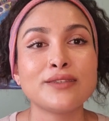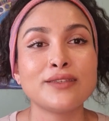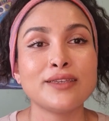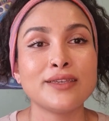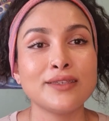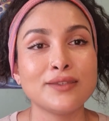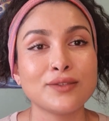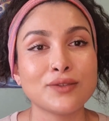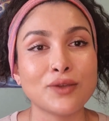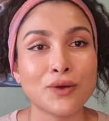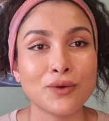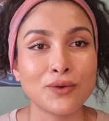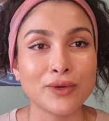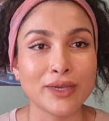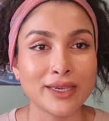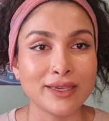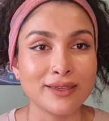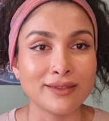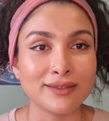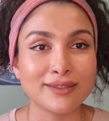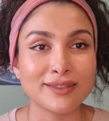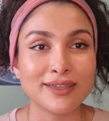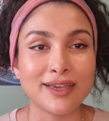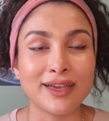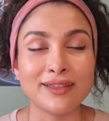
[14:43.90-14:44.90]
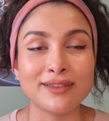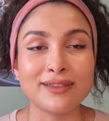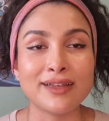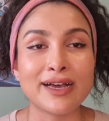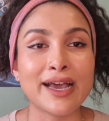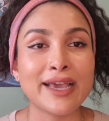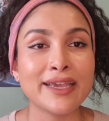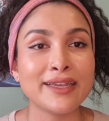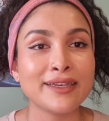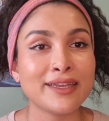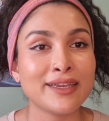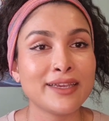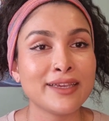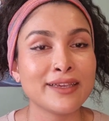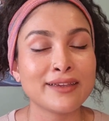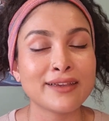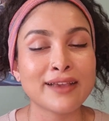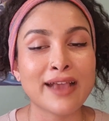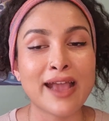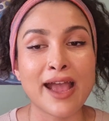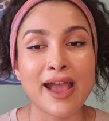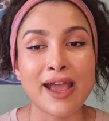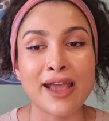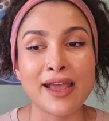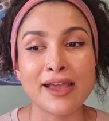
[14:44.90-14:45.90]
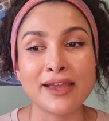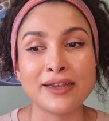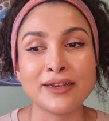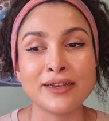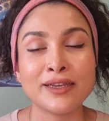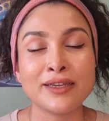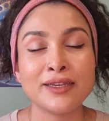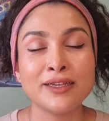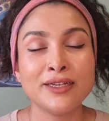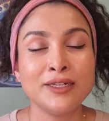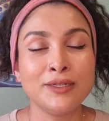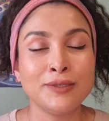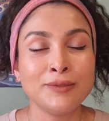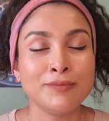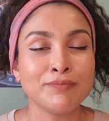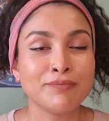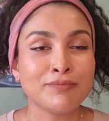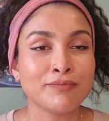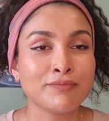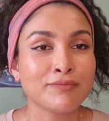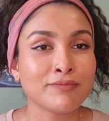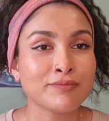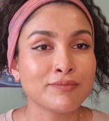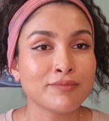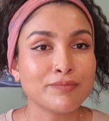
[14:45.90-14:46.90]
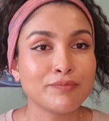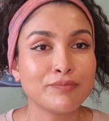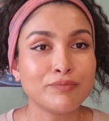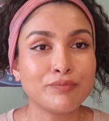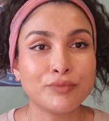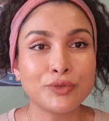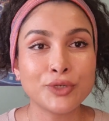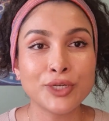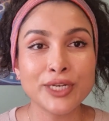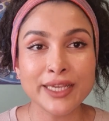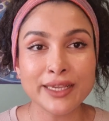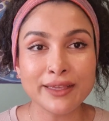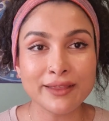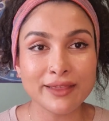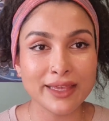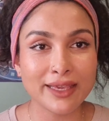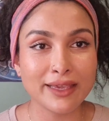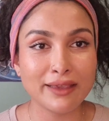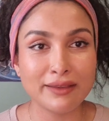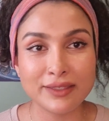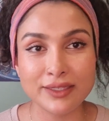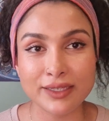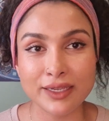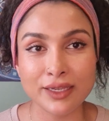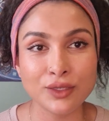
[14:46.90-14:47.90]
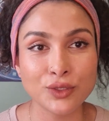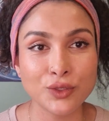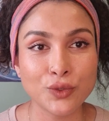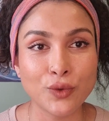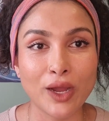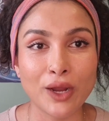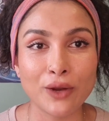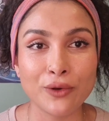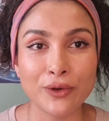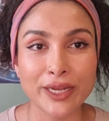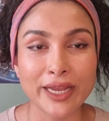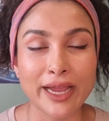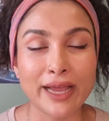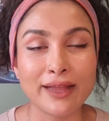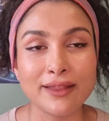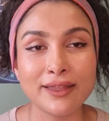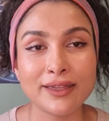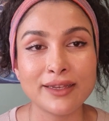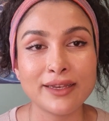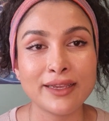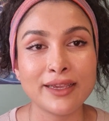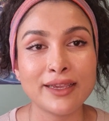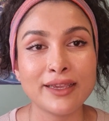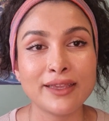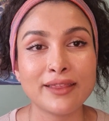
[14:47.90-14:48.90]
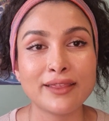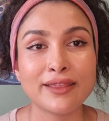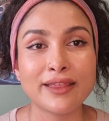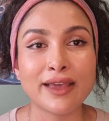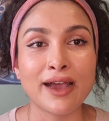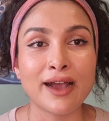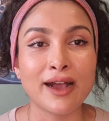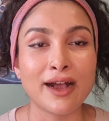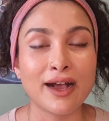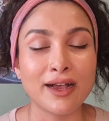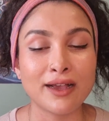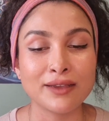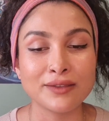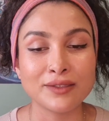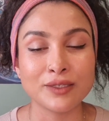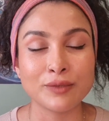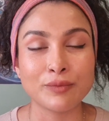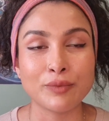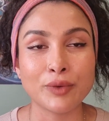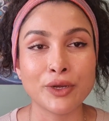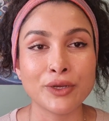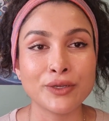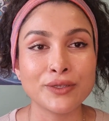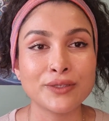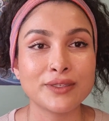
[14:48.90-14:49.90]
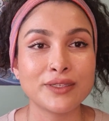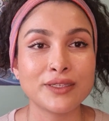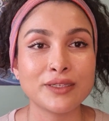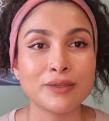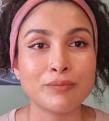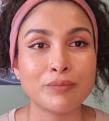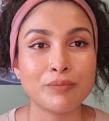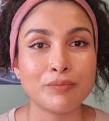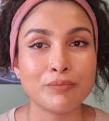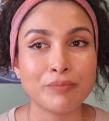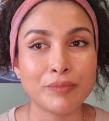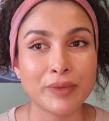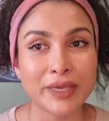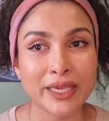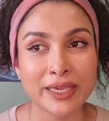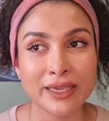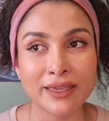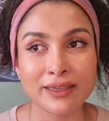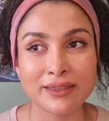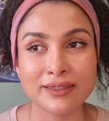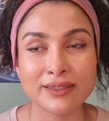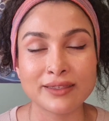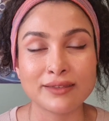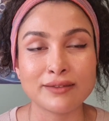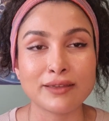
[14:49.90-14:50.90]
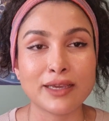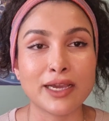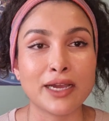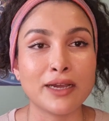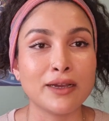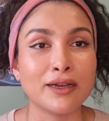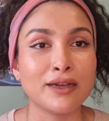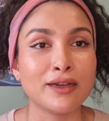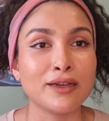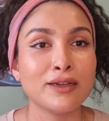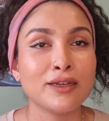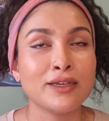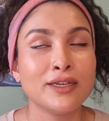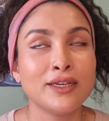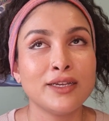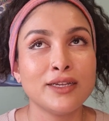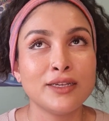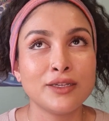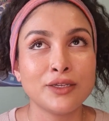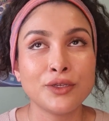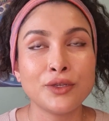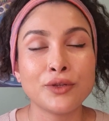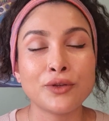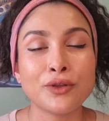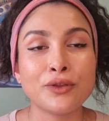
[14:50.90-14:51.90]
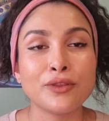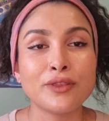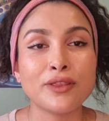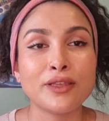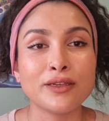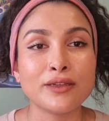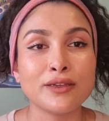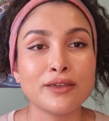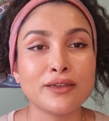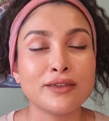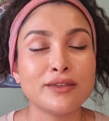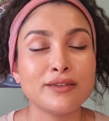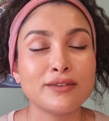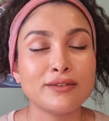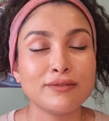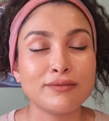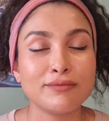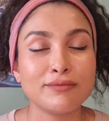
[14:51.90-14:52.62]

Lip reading: is always aligning and putting things into our reality that are supposed to be. It's the